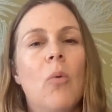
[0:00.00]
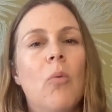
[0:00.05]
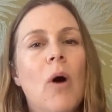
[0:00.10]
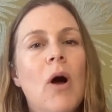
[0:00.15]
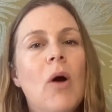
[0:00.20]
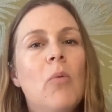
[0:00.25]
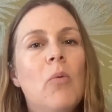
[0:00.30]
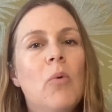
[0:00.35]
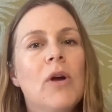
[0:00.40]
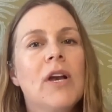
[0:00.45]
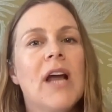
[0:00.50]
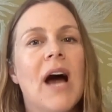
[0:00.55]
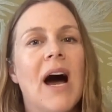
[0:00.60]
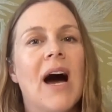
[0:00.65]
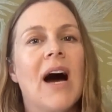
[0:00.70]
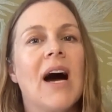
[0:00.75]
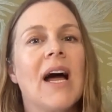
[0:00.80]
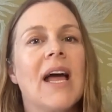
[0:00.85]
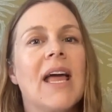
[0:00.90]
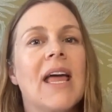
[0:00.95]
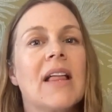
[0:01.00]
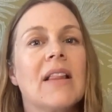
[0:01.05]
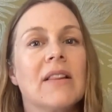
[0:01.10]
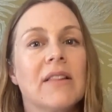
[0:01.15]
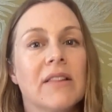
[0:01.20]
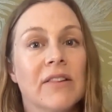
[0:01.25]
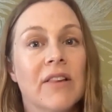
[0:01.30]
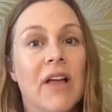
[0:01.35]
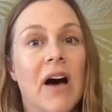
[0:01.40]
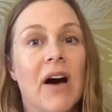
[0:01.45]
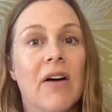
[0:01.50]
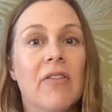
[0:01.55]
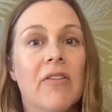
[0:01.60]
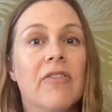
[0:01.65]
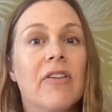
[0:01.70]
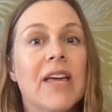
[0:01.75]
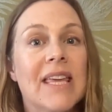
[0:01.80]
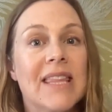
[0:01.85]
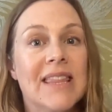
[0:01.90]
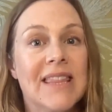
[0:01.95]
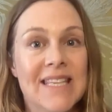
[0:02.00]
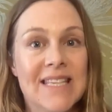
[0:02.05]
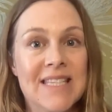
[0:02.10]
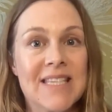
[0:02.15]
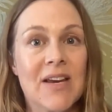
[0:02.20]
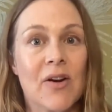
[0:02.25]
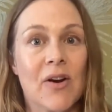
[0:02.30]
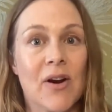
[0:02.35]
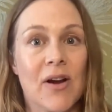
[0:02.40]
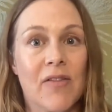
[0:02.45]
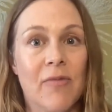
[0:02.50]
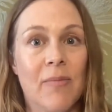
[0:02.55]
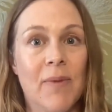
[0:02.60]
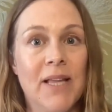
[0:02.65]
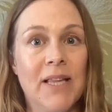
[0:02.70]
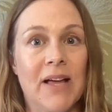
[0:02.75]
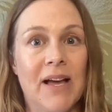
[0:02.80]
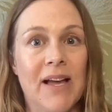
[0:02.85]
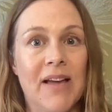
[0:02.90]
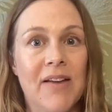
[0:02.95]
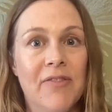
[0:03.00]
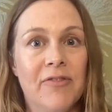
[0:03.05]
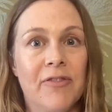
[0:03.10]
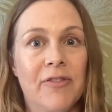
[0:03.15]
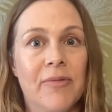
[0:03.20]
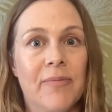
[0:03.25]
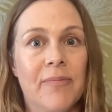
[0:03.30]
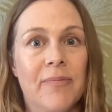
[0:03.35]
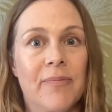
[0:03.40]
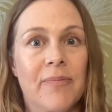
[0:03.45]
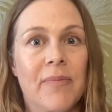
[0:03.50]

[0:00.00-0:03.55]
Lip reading: what would I love in this area of my life?